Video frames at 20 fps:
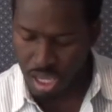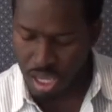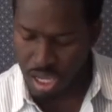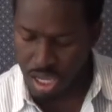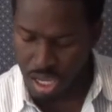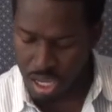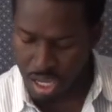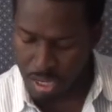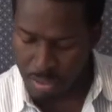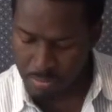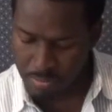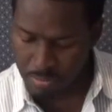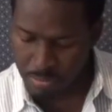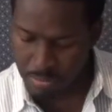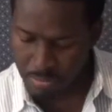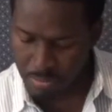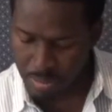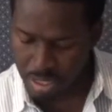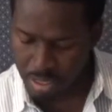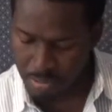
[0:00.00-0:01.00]

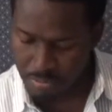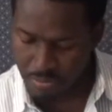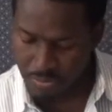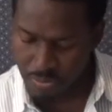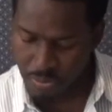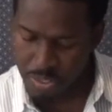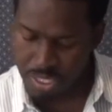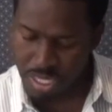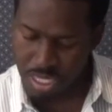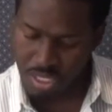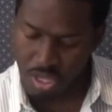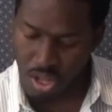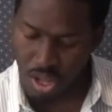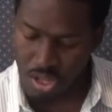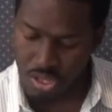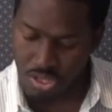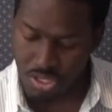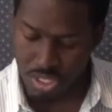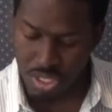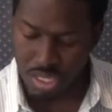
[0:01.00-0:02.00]
Um, my number four,
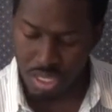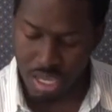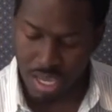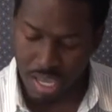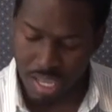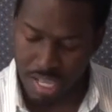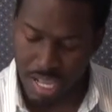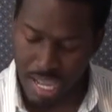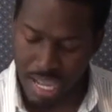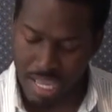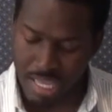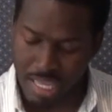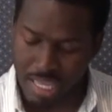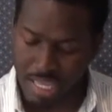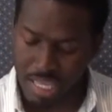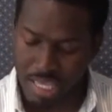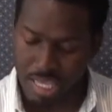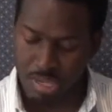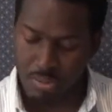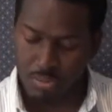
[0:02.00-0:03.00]
technology, and I
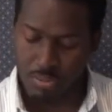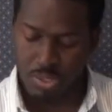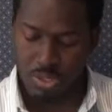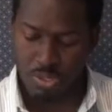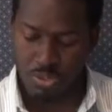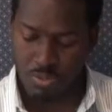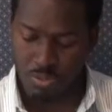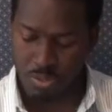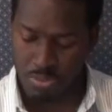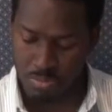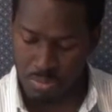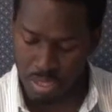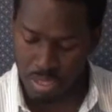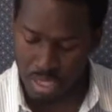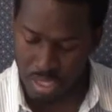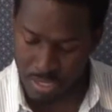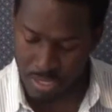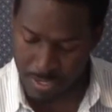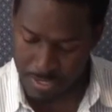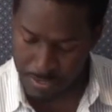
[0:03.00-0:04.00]
think which would
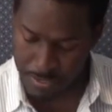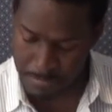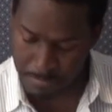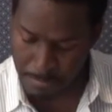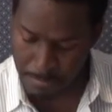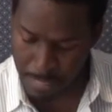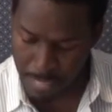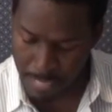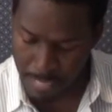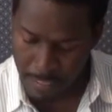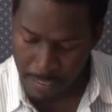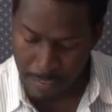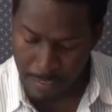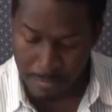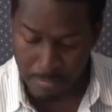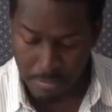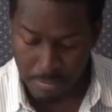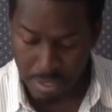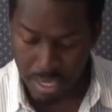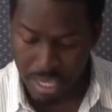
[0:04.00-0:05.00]
be um,
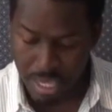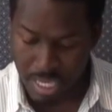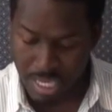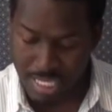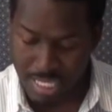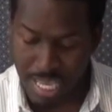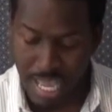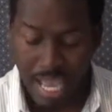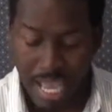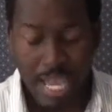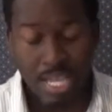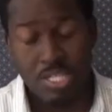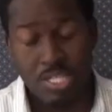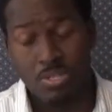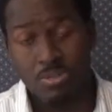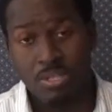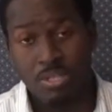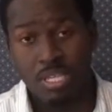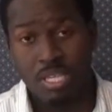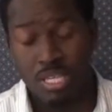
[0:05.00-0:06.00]
big is
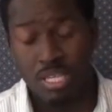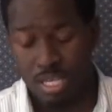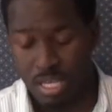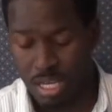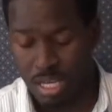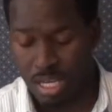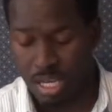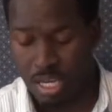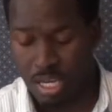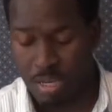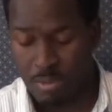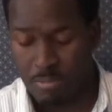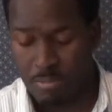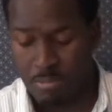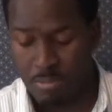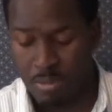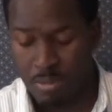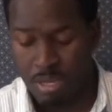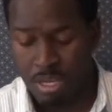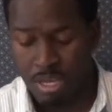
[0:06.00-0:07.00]
actually um,